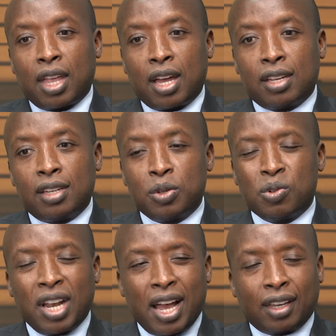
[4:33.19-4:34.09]
that
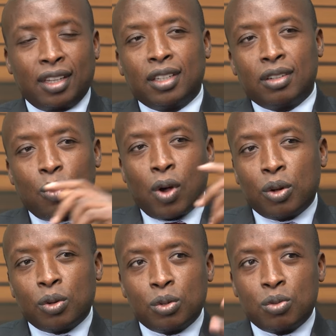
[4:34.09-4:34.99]
you lack in
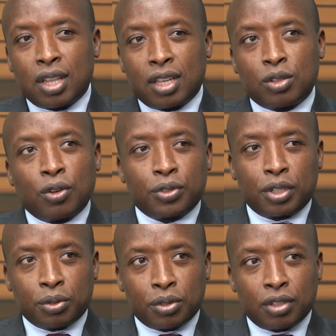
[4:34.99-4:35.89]
one or two other soft
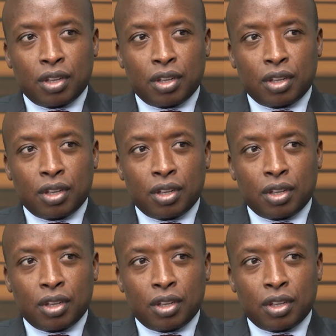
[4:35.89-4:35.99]
skills.